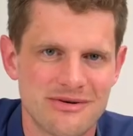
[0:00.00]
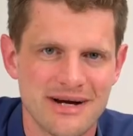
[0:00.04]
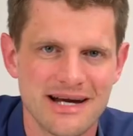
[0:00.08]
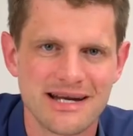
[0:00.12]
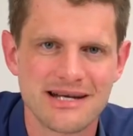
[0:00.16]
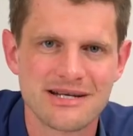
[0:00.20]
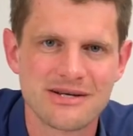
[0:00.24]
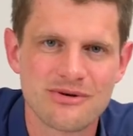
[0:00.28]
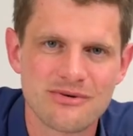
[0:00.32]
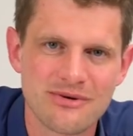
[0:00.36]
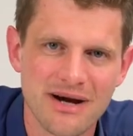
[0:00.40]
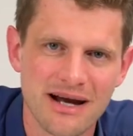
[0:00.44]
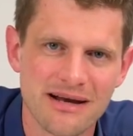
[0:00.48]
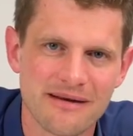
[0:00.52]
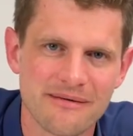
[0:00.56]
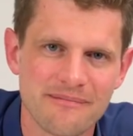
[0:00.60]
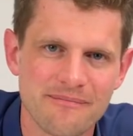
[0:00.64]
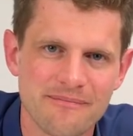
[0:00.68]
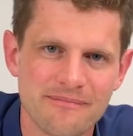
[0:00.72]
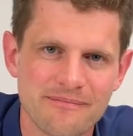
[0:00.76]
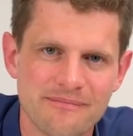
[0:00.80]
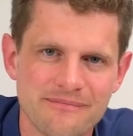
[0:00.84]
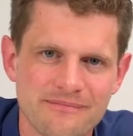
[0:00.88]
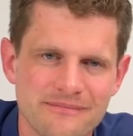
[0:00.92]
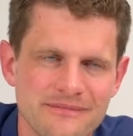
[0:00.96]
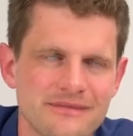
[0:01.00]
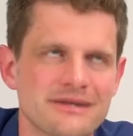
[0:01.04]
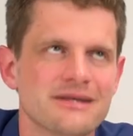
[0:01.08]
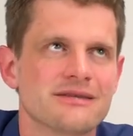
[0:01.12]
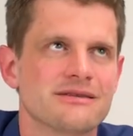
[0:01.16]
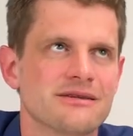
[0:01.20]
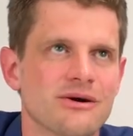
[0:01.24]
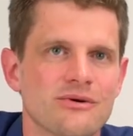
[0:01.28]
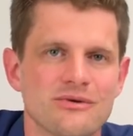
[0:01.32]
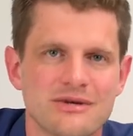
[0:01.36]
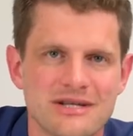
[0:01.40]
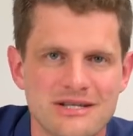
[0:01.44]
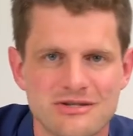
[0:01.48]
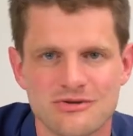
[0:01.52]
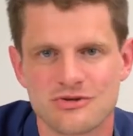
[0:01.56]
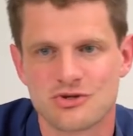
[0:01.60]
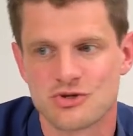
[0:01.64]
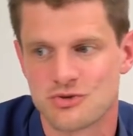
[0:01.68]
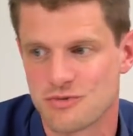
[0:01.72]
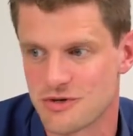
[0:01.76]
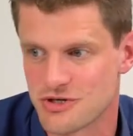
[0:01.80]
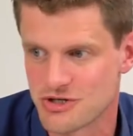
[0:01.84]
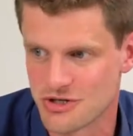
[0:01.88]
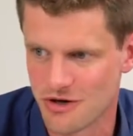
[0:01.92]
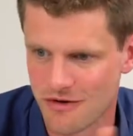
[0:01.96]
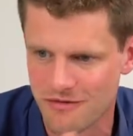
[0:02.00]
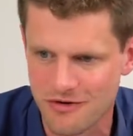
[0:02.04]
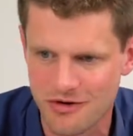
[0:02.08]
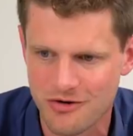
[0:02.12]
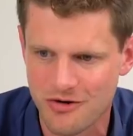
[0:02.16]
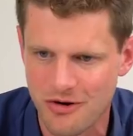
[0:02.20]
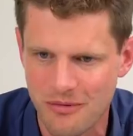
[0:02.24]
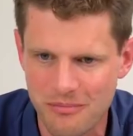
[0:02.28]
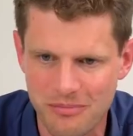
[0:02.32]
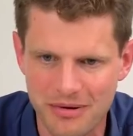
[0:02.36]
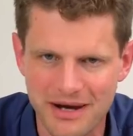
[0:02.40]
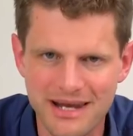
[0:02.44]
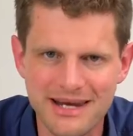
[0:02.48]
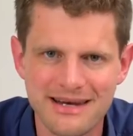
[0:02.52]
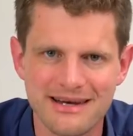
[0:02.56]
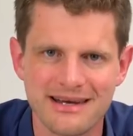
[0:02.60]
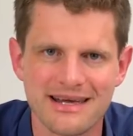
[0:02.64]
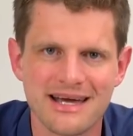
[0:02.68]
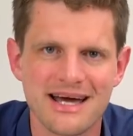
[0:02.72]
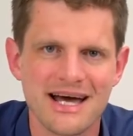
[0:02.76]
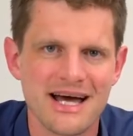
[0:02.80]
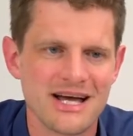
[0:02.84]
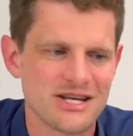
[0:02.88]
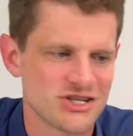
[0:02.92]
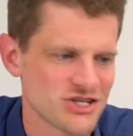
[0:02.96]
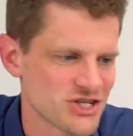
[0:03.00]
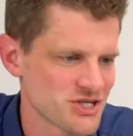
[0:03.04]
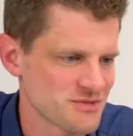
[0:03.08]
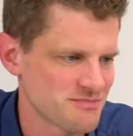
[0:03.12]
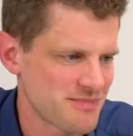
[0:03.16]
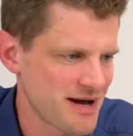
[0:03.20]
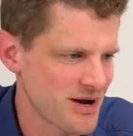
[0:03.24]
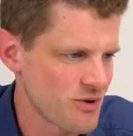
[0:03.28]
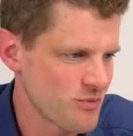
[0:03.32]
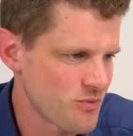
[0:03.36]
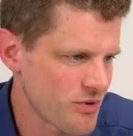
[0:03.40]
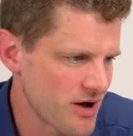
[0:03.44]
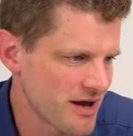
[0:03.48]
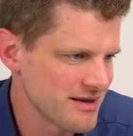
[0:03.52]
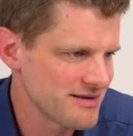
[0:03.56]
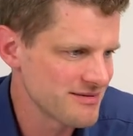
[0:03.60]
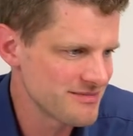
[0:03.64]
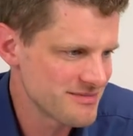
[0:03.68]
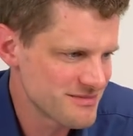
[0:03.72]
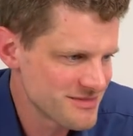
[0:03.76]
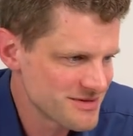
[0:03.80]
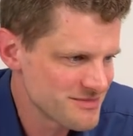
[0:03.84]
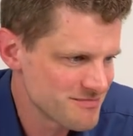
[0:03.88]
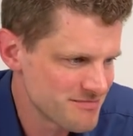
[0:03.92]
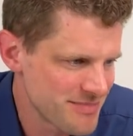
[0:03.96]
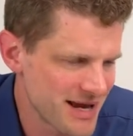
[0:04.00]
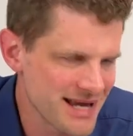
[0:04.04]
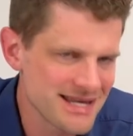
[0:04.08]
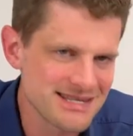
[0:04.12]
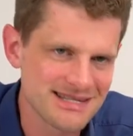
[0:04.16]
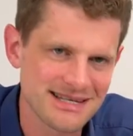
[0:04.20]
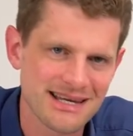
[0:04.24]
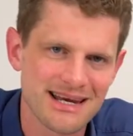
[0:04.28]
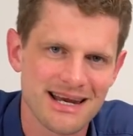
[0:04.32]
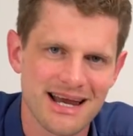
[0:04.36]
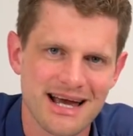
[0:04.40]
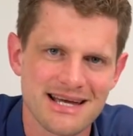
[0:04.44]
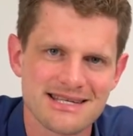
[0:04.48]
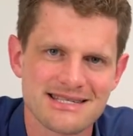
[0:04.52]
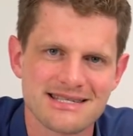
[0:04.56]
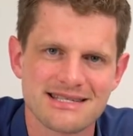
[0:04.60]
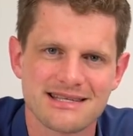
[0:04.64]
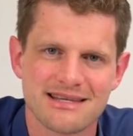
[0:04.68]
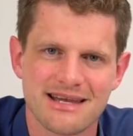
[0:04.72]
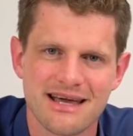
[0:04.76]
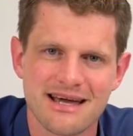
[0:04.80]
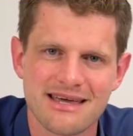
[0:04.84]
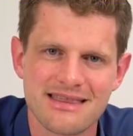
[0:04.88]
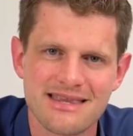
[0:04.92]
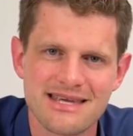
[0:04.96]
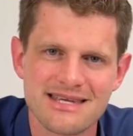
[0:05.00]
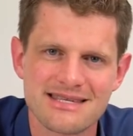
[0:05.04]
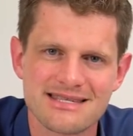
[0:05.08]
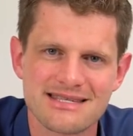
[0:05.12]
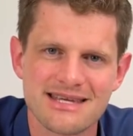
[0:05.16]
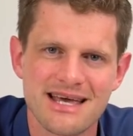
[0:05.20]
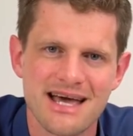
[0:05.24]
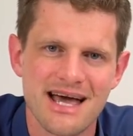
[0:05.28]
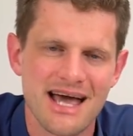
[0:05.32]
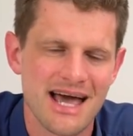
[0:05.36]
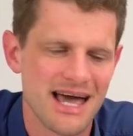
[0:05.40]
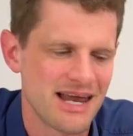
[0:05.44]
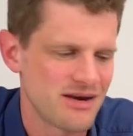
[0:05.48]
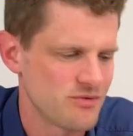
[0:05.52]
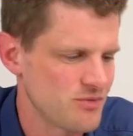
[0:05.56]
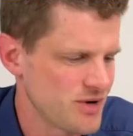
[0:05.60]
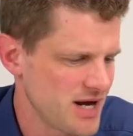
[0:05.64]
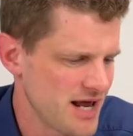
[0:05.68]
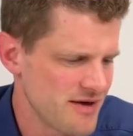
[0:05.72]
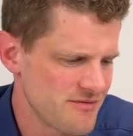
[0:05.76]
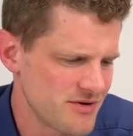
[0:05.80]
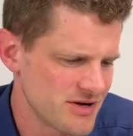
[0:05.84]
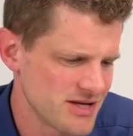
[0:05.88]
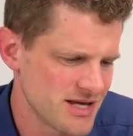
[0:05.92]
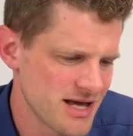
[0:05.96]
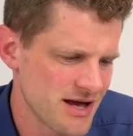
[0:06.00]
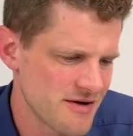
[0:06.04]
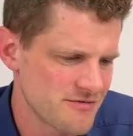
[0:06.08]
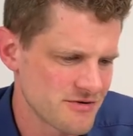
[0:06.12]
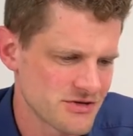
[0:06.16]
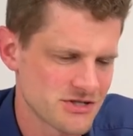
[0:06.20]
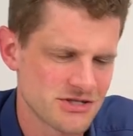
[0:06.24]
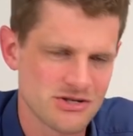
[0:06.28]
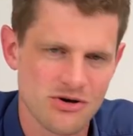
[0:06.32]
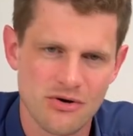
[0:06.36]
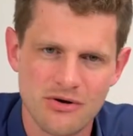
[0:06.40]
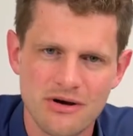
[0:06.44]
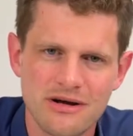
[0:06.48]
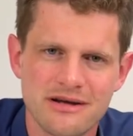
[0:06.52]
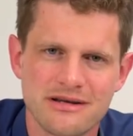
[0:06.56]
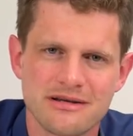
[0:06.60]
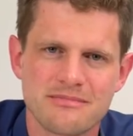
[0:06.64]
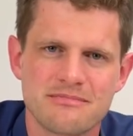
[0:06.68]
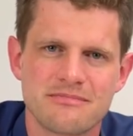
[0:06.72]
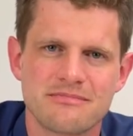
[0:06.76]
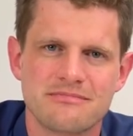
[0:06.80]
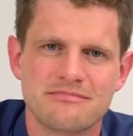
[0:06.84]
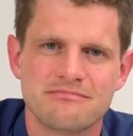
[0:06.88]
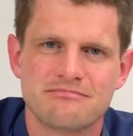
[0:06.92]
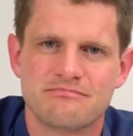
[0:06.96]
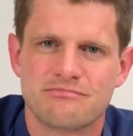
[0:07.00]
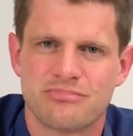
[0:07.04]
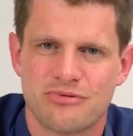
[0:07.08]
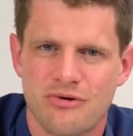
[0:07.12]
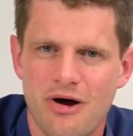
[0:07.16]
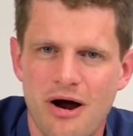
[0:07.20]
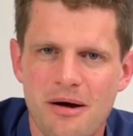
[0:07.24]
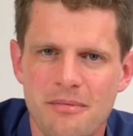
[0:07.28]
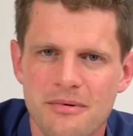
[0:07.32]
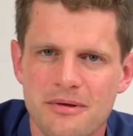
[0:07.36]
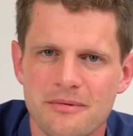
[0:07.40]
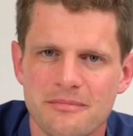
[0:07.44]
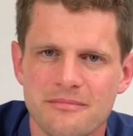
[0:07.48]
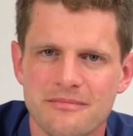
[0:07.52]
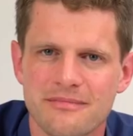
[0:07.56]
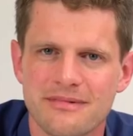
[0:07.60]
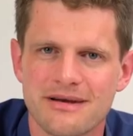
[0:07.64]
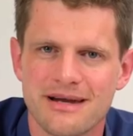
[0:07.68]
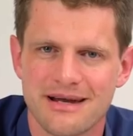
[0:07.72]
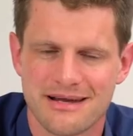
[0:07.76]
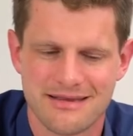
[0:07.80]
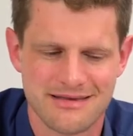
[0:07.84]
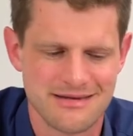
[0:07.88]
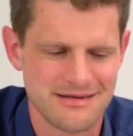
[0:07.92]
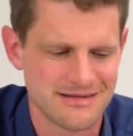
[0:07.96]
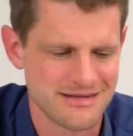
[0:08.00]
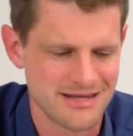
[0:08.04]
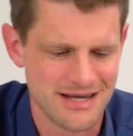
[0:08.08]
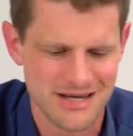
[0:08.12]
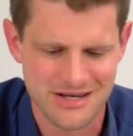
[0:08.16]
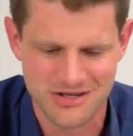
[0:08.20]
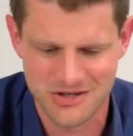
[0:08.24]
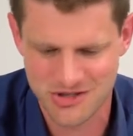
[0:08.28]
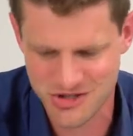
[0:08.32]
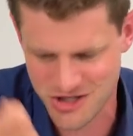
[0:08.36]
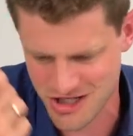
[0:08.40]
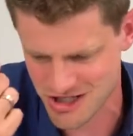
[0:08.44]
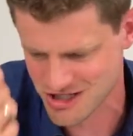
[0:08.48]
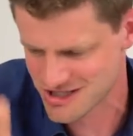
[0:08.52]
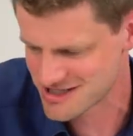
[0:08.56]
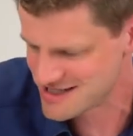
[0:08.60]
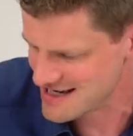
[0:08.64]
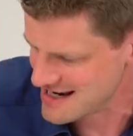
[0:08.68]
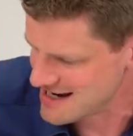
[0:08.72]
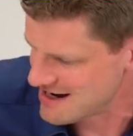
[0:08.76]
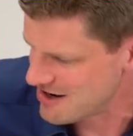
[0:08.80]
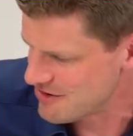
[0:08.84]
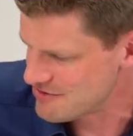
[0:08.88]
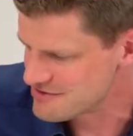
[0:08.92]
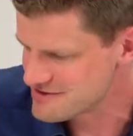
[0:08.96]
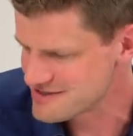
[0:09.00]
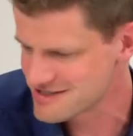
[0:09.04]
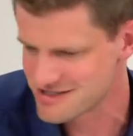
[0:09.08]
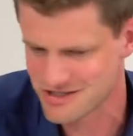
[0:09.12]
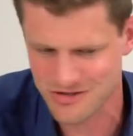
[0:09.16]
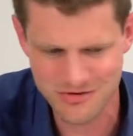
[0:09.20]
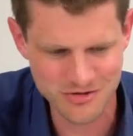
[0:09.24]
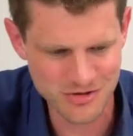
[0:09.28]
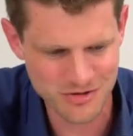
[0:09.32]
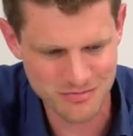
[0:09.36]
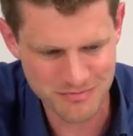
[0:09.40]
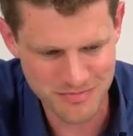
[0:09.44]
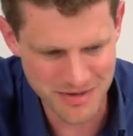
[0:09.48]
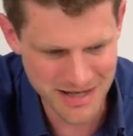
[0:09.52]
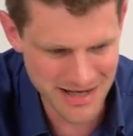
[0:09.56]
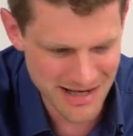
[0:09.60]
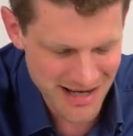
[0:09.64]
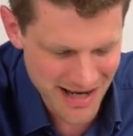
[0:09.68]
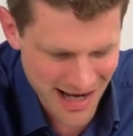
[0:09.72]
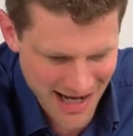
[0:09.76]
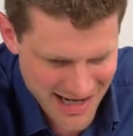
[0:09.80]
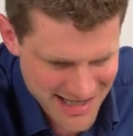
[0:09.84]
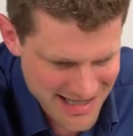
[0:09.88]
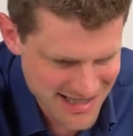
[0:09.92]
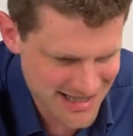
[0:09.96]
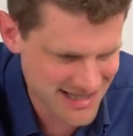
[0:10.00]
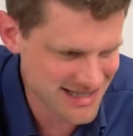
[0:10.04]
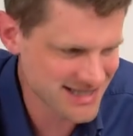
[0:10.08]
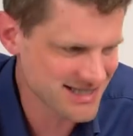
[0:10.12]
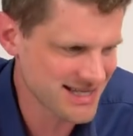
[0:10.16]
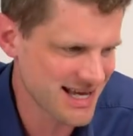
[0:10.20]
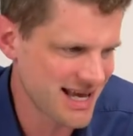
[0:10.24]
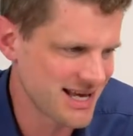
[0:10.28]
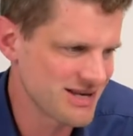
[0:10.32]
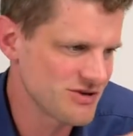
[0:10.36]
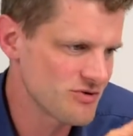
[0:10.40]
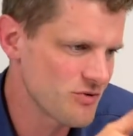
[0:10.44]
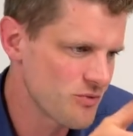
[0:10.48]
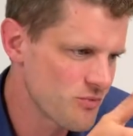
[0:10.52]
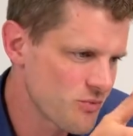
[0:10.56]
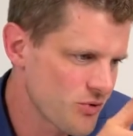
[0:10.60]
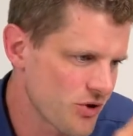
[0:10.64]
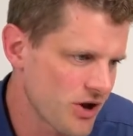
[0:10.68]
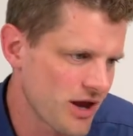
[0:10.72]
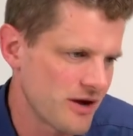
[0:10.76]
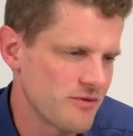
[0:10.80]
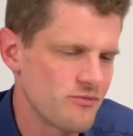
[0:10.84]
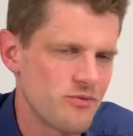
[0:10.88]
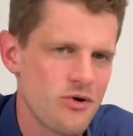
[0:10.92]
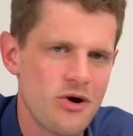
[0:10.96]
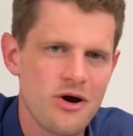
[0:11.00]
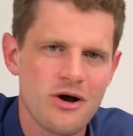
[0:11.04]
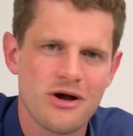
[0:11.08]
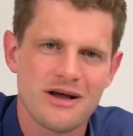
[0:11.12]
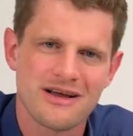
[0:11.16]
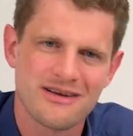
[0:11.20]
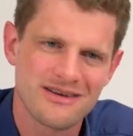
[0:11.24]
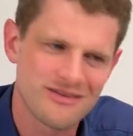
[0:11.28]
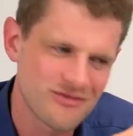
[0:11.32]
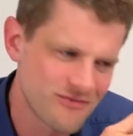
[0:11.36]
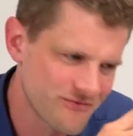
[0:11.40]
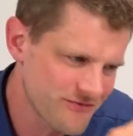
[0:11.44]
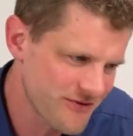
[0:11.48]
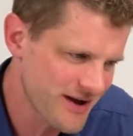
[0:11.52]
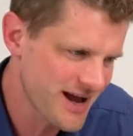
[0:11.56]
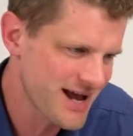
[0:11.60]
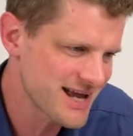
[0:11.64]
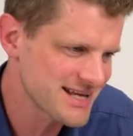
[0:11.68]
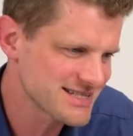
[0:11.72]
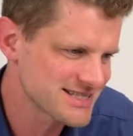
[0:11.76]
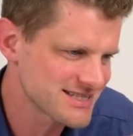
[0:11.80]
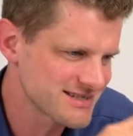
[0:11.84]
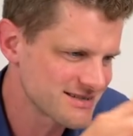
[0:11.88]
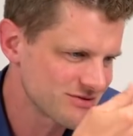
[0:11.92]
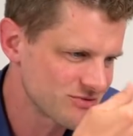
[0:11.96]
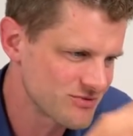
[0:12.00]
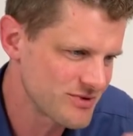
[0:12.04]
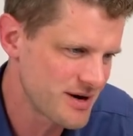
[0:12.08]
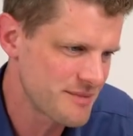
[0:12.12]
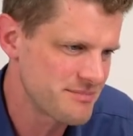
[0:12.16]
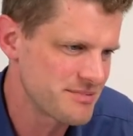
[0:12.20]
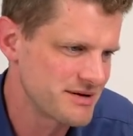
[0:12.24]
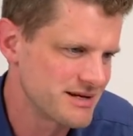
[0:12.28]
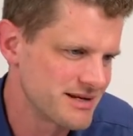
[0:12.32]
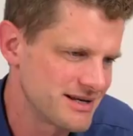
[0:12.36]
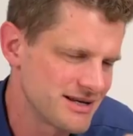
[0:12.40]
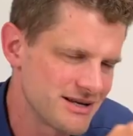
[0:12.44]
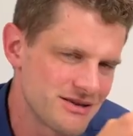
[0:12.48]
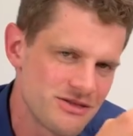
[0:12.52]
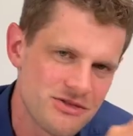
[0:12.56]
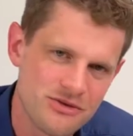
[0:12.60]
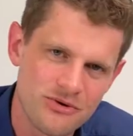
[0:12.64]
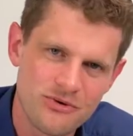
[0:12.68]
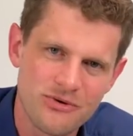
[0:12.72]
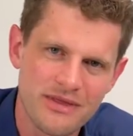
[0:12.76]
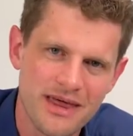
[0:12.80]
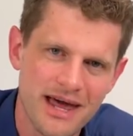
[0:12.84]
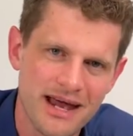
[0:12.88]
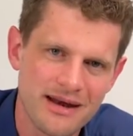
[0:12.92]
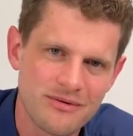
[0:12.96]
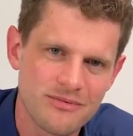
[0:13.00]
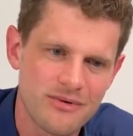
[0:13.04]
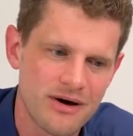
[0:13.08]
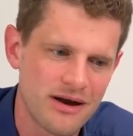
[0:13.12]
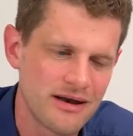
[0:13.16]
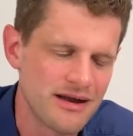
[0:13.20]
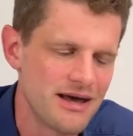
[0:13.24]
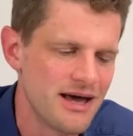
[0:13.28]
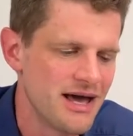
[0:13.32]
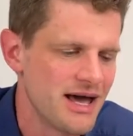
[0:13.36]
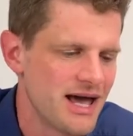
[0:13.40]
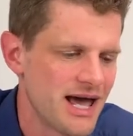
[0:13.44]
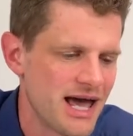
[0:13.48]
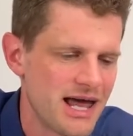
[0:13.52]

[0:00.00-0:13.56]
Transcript: are ready to run. You don't need to switch over completely. Just buy one basic license like this and whenever you have a tonality problem like this, you just take out this USB license and you can work fast, rapidly through that one.